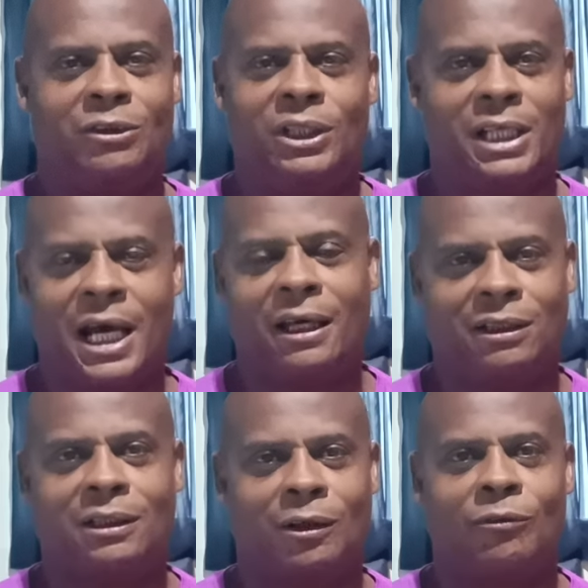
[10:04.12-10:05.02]
you can
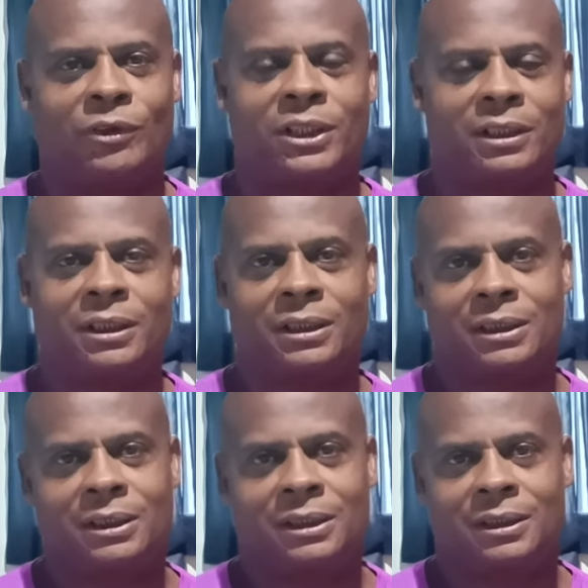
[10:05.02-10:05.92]
handle it over here
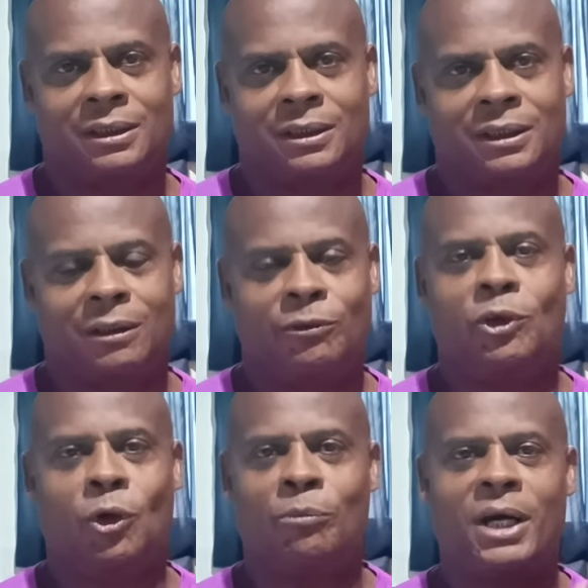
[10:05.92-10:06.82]
if
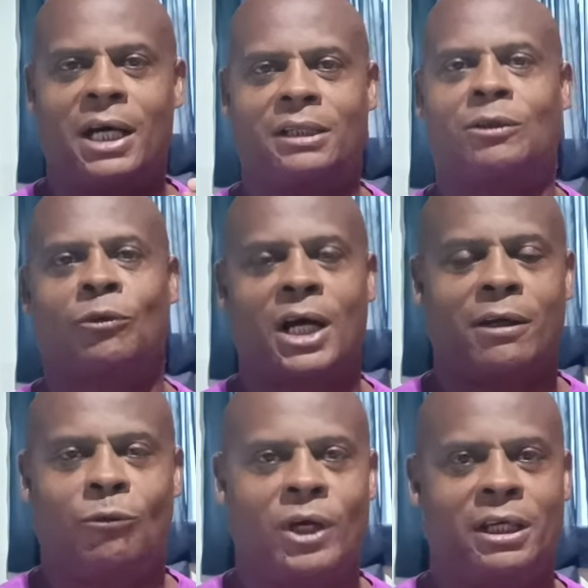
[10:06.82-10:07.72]
you go about it the
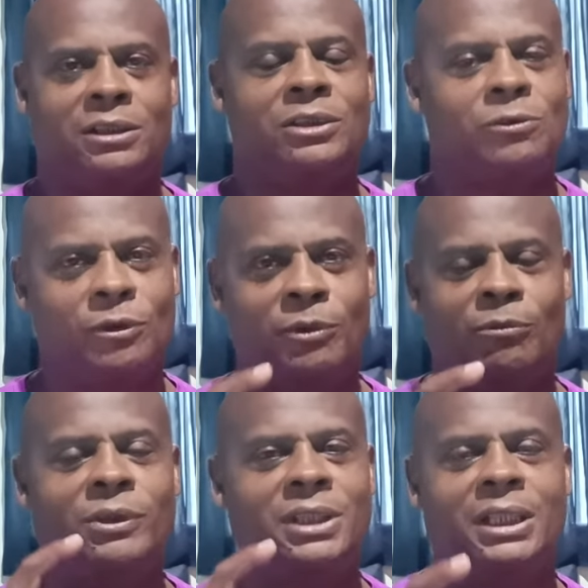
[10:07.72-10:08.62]
right way. Just
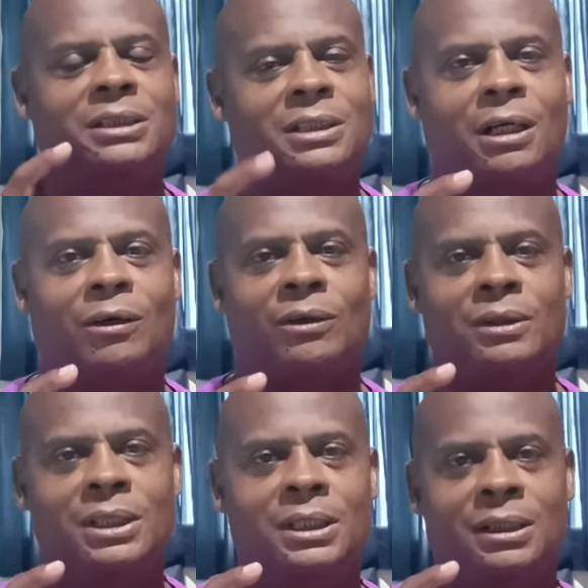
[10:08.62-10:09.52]
remember this, though.
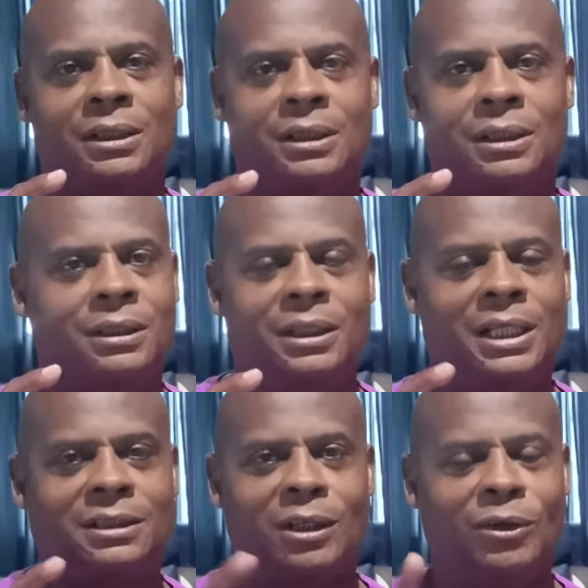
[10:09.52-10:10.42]
You're
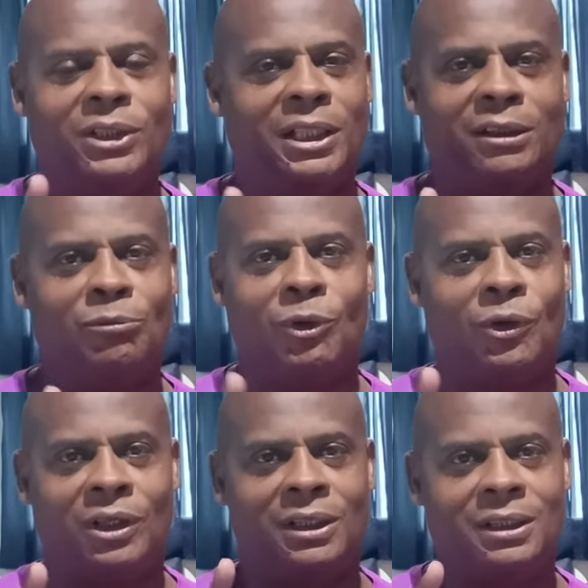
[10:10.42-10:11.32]
not 30
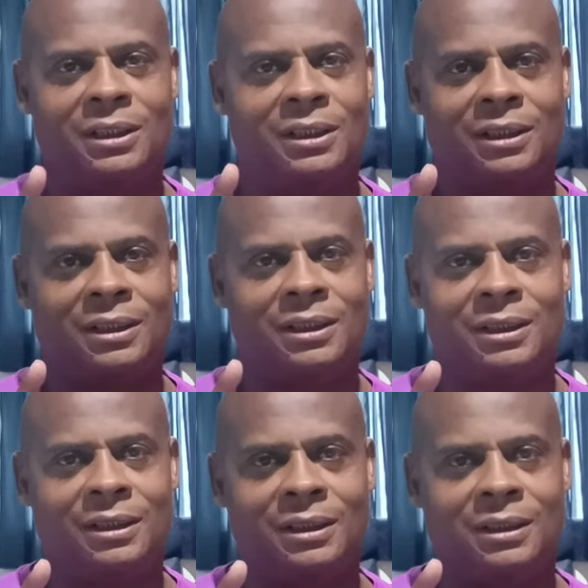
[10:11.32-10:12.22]
anymore.
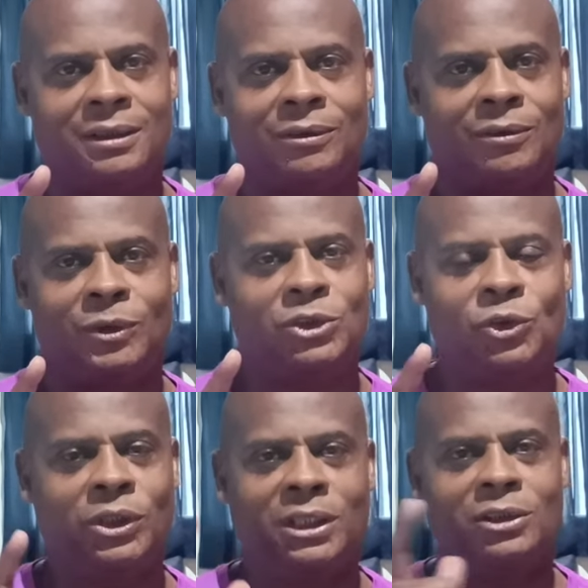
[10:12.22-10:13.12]
What
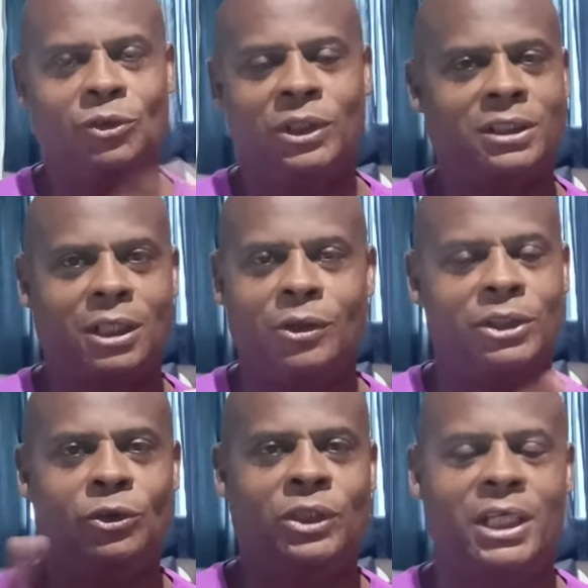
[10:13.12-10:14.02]
you could do at
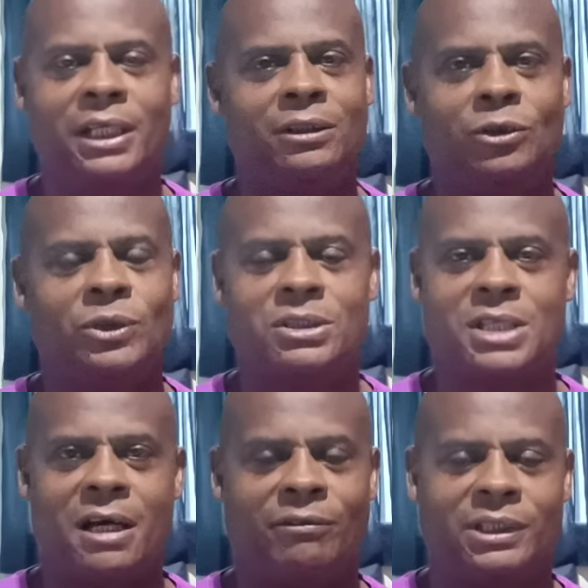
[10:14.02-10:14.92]
30, you can't do at
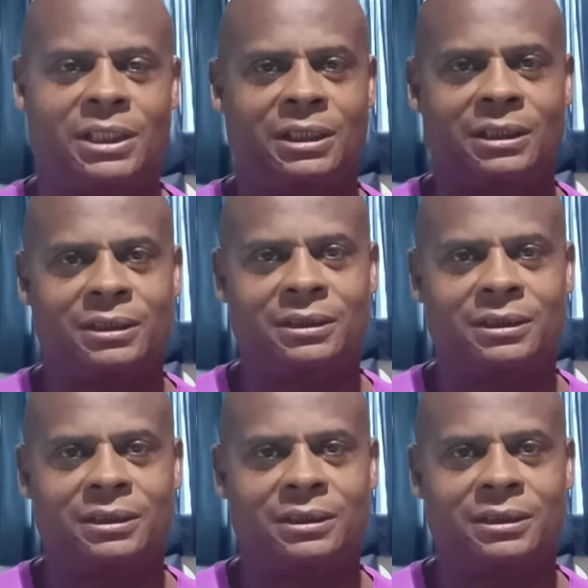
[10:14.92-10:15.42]
70.